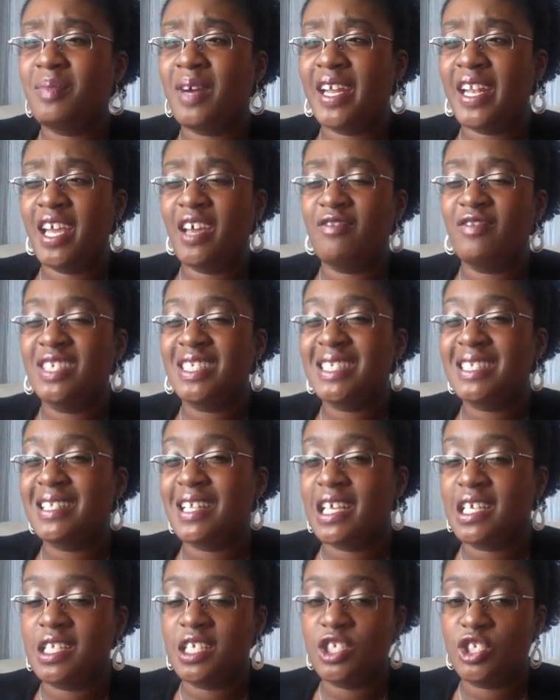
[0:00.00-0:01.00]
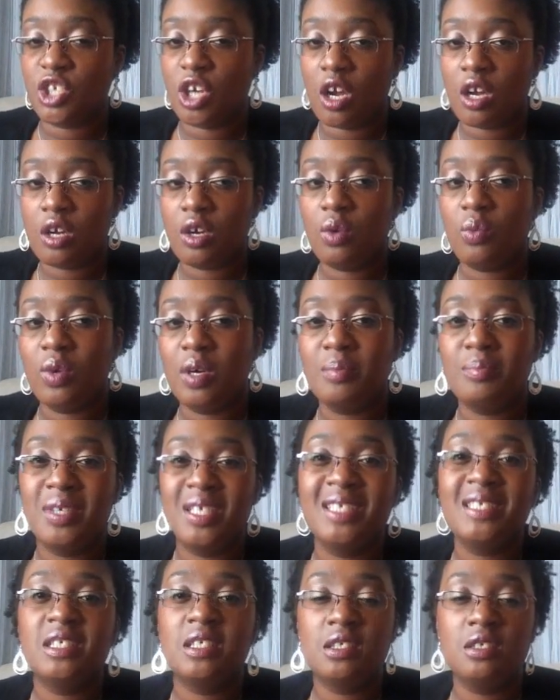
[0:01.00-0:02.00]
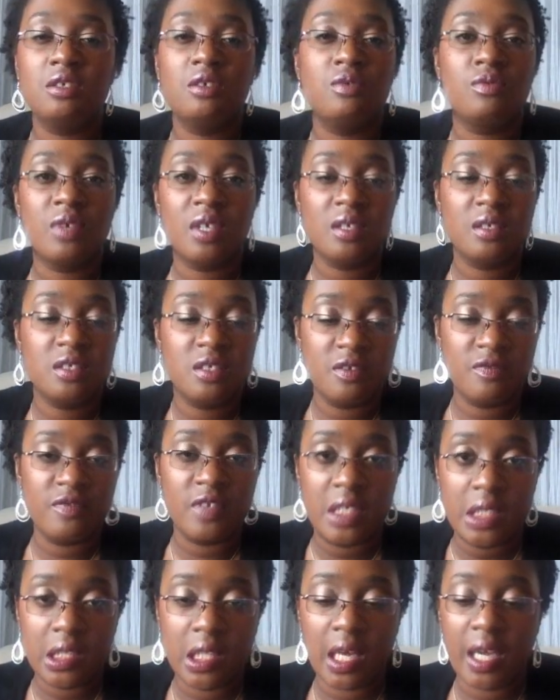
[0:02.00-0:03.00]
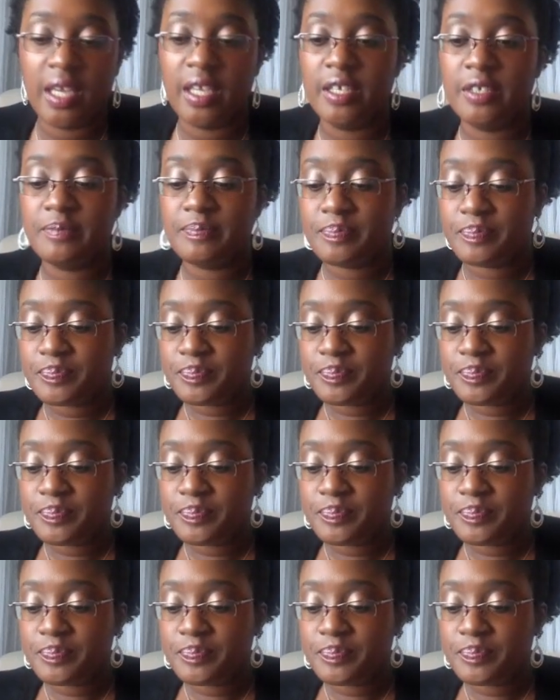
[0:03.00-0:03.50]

might have a slightly darker one, but it's still relatively light.